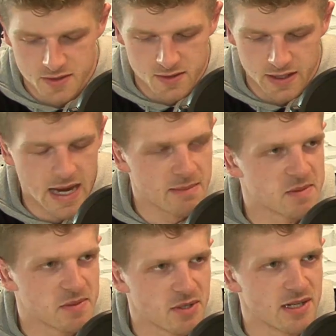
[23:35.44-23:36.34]
the
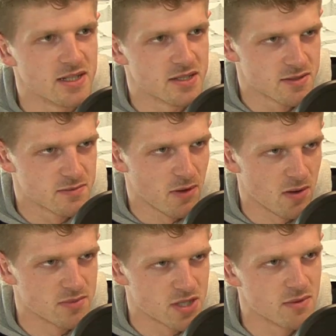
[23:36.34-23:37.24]
games between the
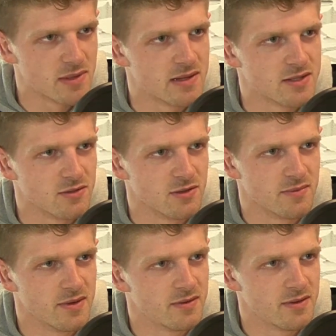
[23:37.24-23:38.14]
bottom 2 in the
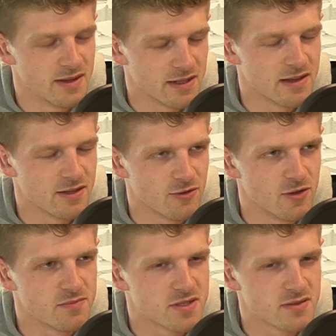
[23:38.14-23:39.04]
tournament and in the
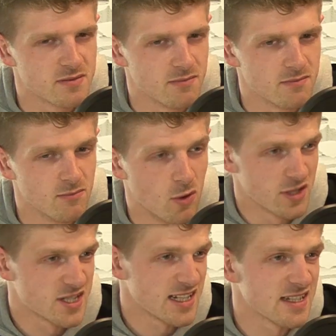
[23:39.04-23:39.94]
groups more
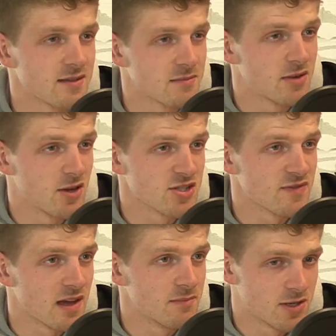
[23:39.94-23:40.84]
exciting because of
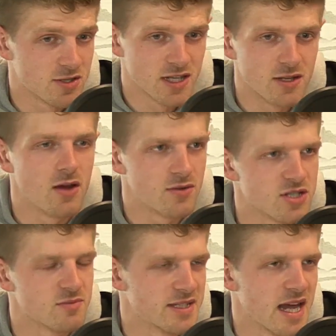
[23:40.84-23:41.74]
that, because they know there's
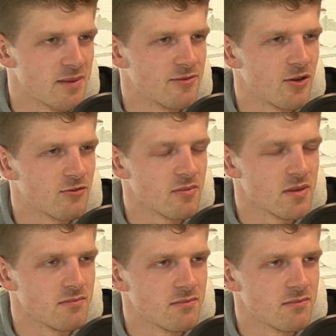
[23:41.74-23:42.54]
something to aim for from them.